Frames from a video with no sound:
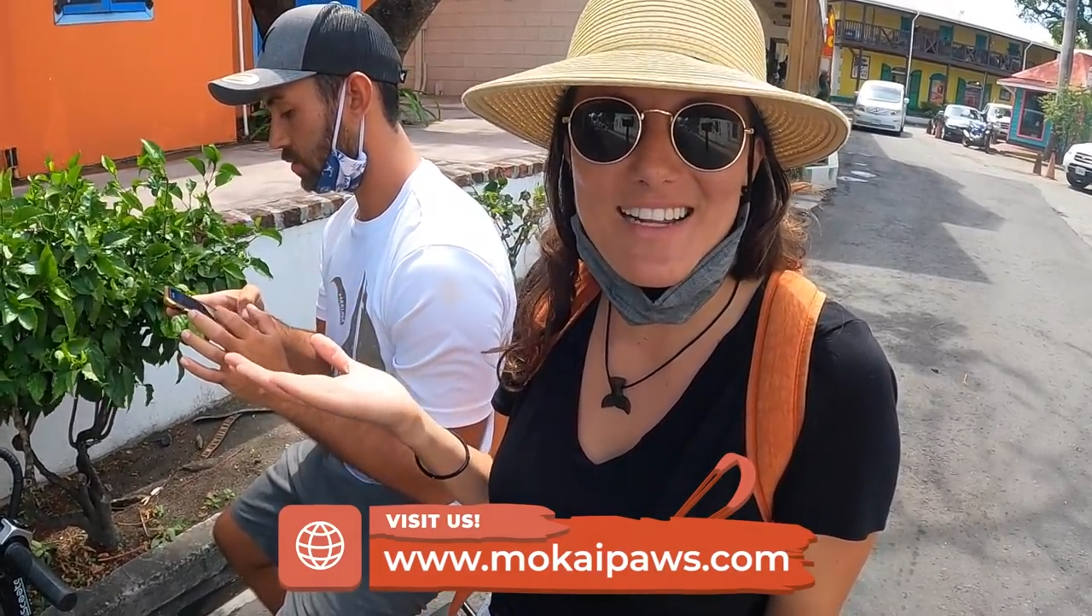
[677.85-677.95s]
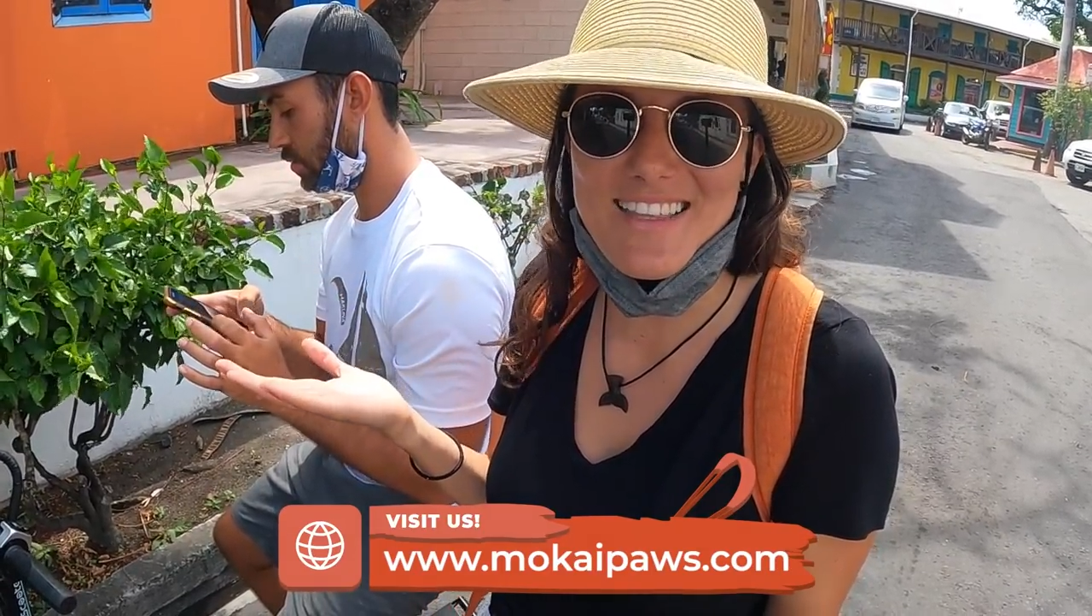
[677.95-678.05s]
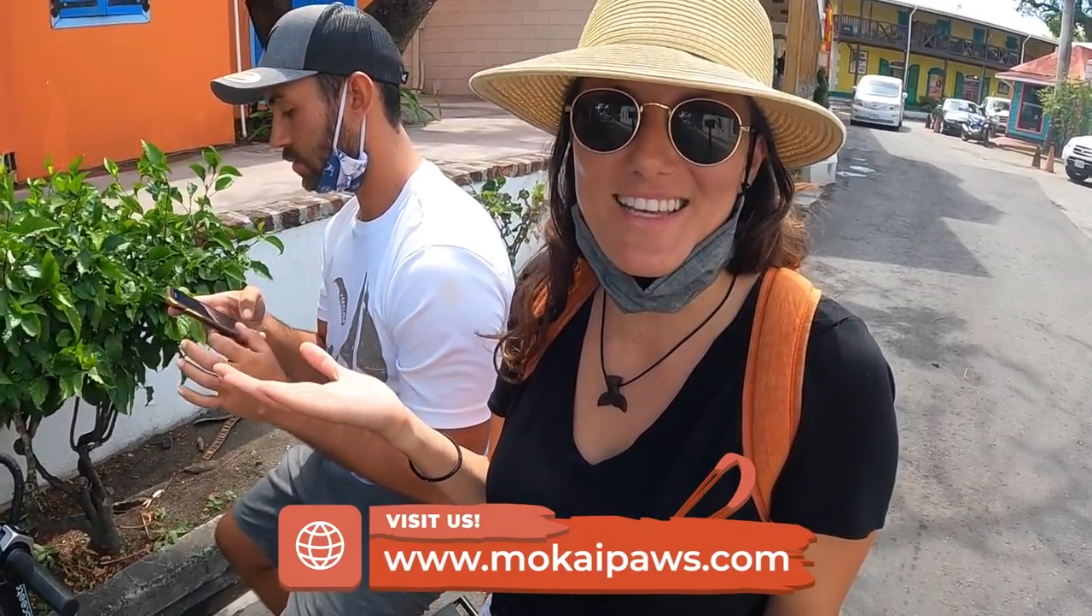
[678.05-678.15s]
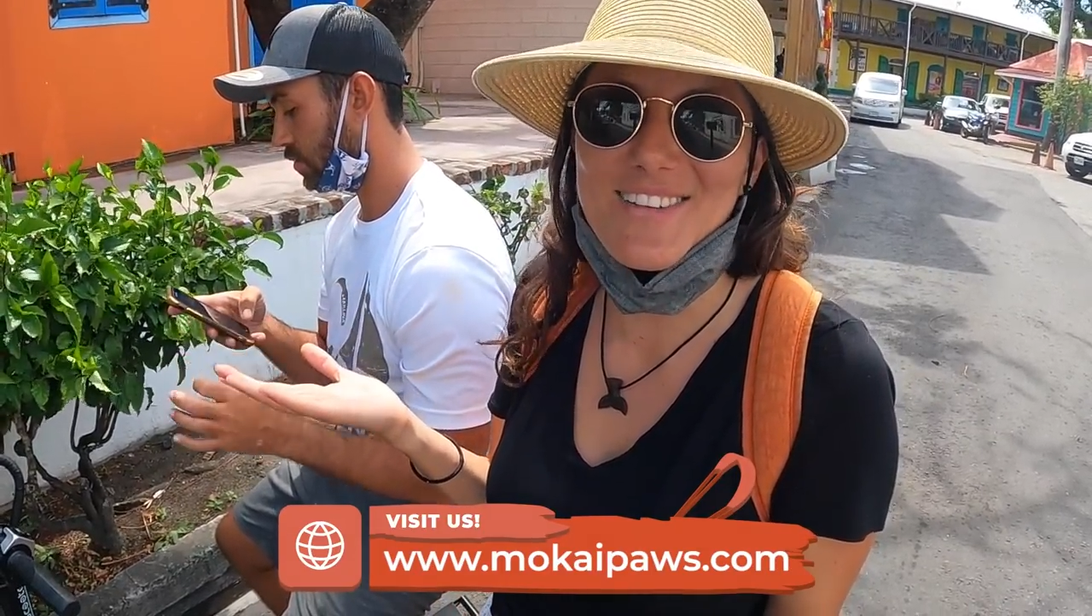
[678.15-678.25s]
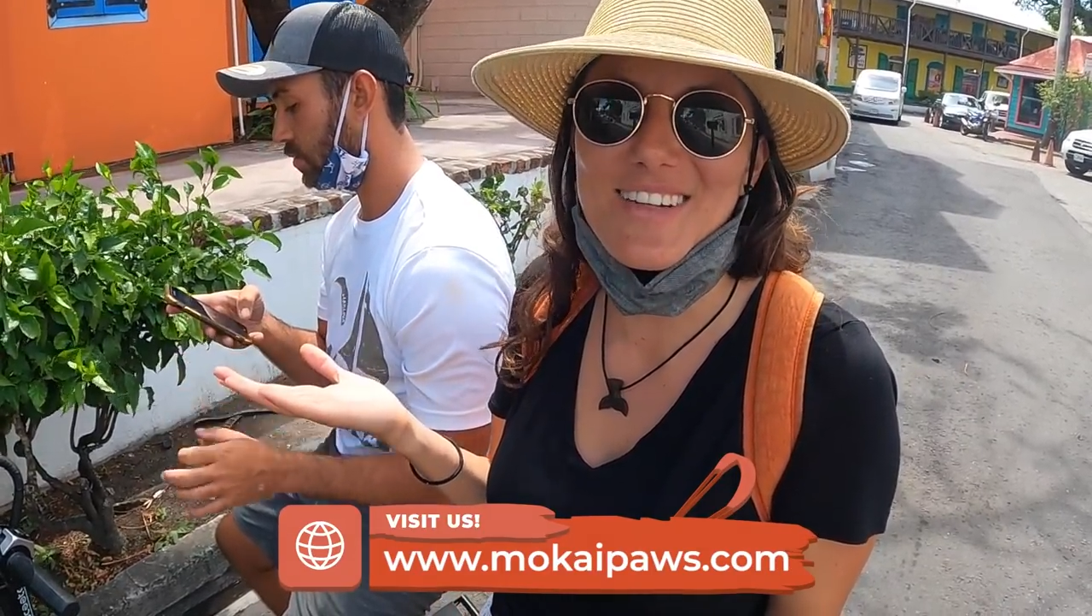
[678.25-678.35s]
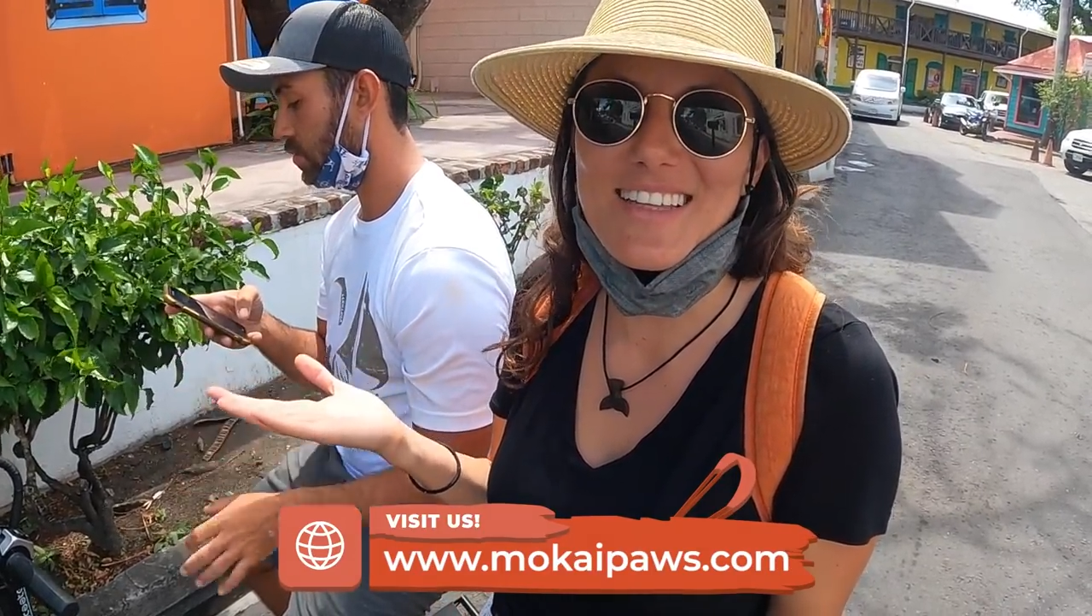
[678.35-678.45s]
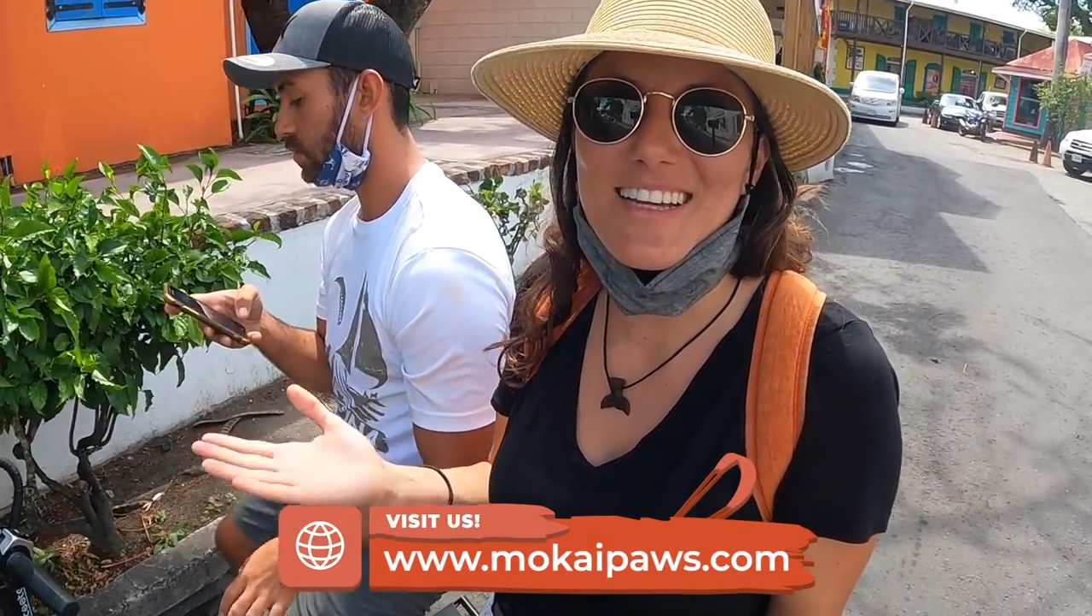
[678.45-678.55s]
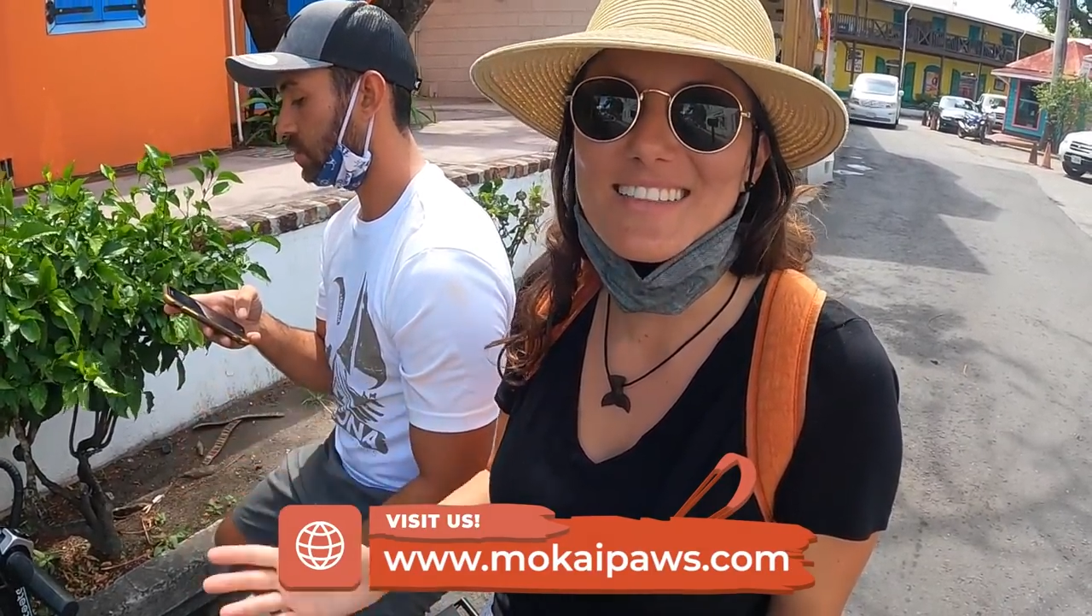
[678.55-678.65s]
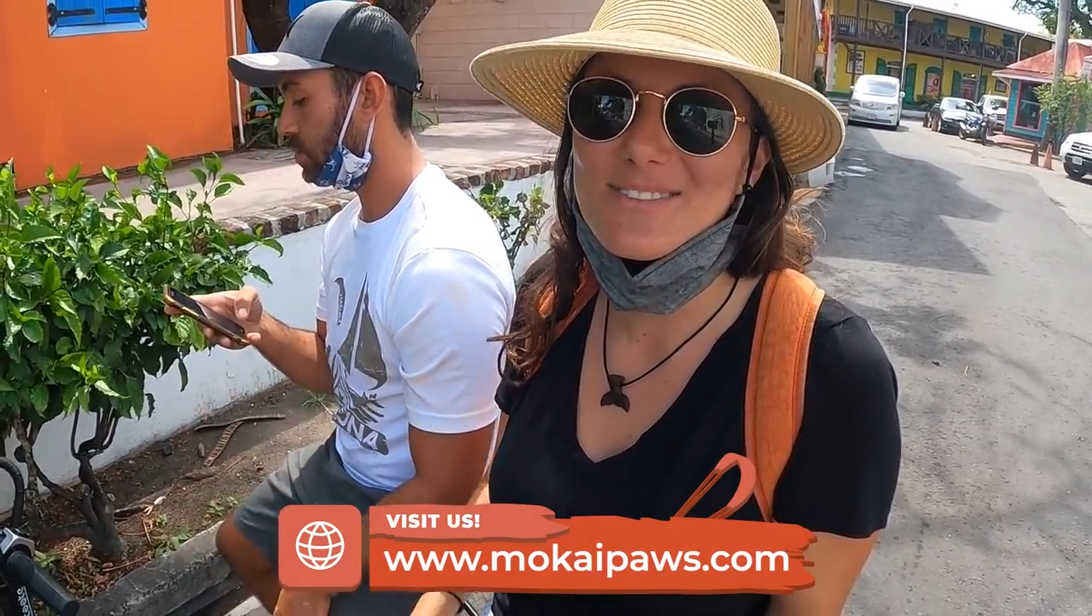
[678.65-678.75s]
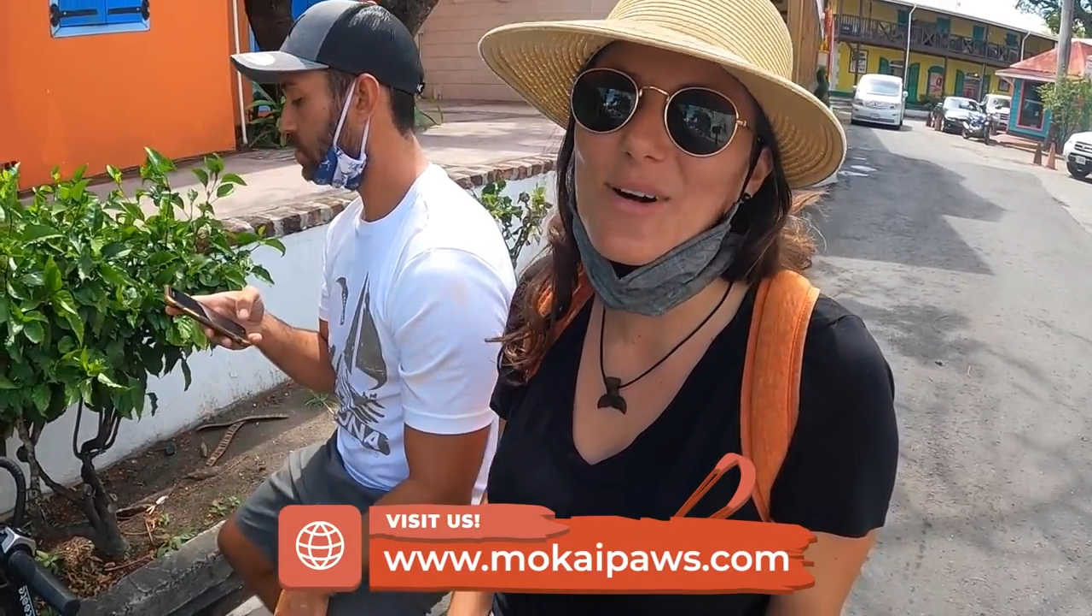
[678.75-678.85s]
anything
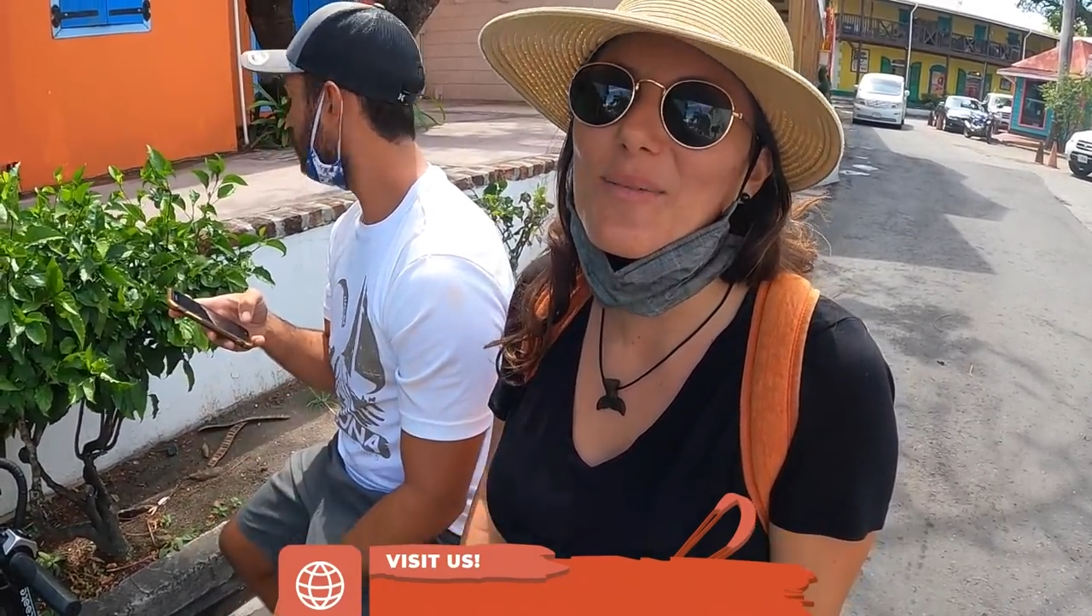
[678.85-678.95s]
with us.